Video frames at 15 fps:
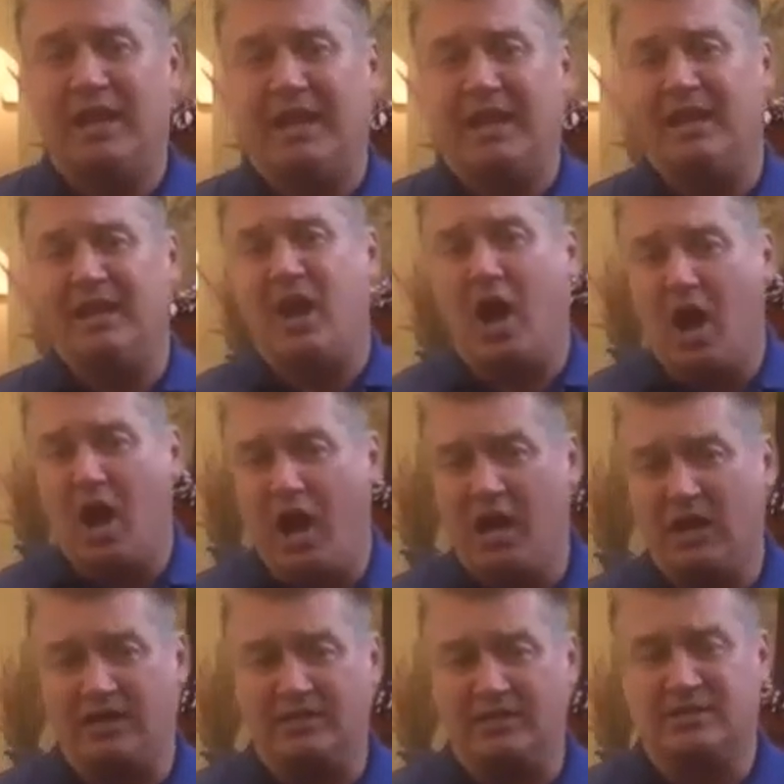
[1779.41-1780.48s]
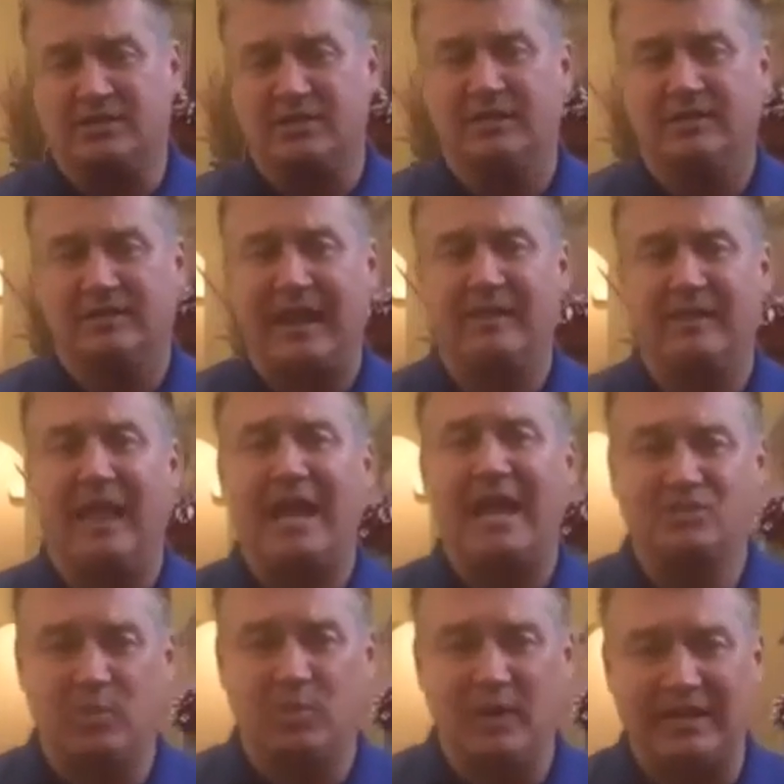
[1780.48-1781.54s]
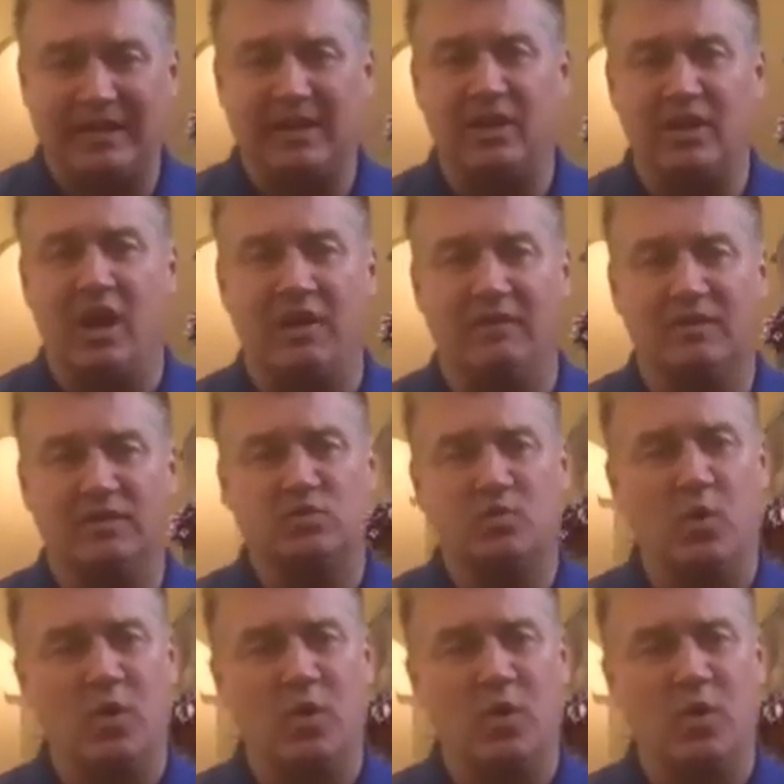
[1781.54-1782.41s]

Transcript: in August, that last weekend in August,